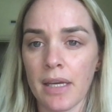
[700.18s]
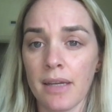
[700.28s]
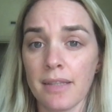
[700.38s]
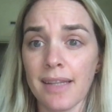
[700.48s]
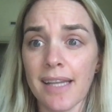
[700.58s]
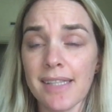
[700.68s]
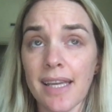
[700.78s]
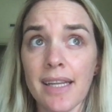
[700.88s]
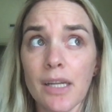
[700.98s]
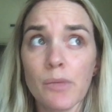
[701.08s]
"Then let's
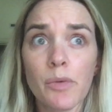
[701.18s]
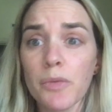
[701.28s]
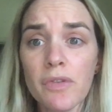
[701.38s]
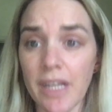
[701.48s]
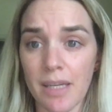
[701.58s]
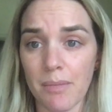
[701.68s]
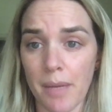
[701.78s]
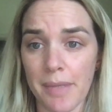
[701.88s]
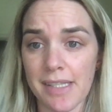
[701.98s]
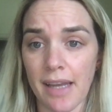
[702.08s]
get in and remove it,"
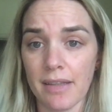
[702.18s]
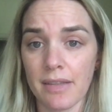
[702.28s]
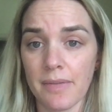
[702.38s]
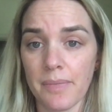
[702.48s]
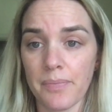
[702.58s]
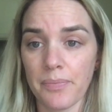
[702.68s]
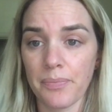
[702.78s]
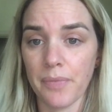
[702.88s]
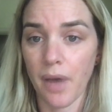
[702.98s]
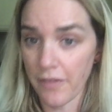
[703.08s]
Mama said.
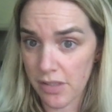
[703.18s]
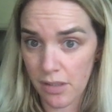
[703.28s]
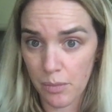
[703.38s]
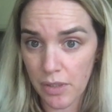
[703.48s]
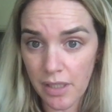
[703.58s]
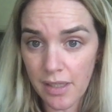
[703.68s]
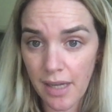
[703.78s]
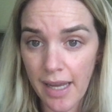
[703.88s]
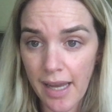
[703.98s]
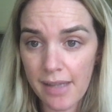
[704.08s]
"Officer Muller?"
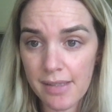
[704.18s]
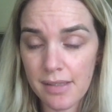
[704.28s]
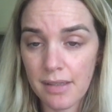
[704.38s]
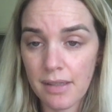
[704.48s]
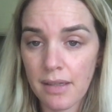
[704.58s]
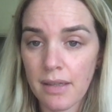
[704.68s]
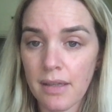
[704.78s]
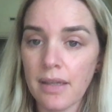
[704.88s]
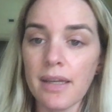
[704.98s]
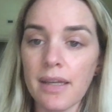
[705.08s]
I asked.
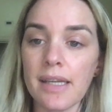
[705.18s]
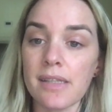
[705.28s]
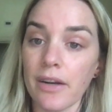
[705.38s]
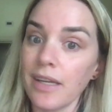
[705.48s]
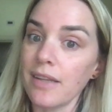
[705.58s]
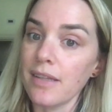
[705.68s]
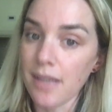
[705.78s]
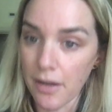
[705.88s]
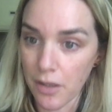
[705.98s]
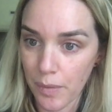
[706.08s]
"He's already in the
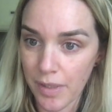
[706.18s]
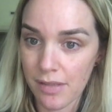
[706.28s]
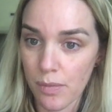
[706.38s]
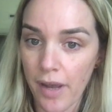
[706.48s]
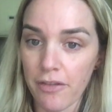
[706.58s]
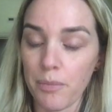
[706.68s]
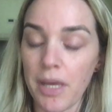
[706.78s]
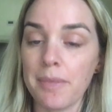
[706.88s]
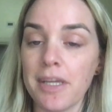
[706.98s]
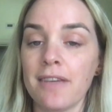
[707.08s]
tunnel with his wife and
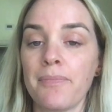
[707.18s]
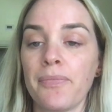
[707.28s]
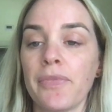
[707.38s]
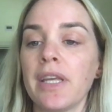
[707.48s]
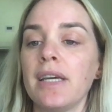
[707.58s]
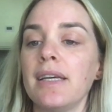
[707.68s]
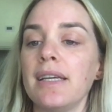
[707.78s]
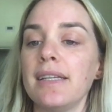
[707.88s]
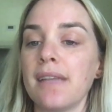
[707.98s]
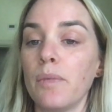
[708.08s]
baby.
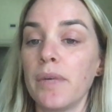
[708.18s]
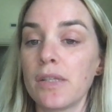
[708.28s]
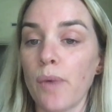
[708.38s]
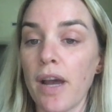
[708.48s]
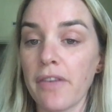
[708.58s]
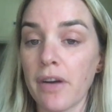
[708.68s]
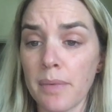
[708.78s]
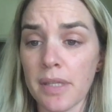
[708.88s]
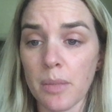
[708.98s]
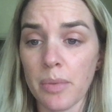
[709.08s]
He said when his wife heard
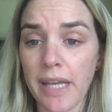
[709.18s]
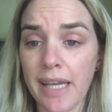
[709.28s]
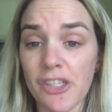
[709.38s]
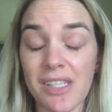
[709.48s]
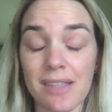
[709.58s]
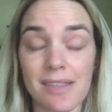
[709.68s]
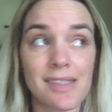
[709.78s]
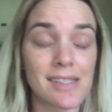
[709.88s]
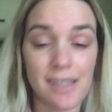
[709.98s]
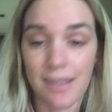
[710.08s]
about the plan, she
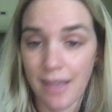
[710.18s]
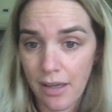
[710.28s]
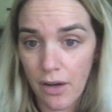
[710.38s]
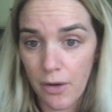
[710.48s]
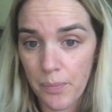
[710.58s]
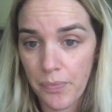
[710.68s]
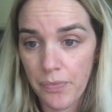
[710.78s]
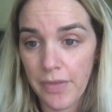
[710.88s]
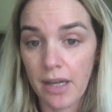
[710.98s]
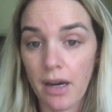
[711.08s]
insisted they go.
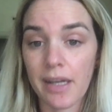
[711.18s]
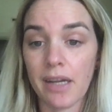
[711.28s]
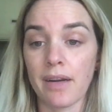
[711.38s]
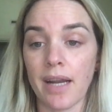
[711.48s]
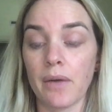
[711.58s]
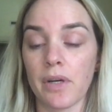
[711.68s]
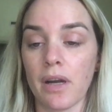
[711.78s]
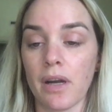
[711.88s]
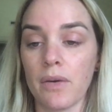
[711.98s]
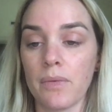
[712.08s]
They got here an hour ago."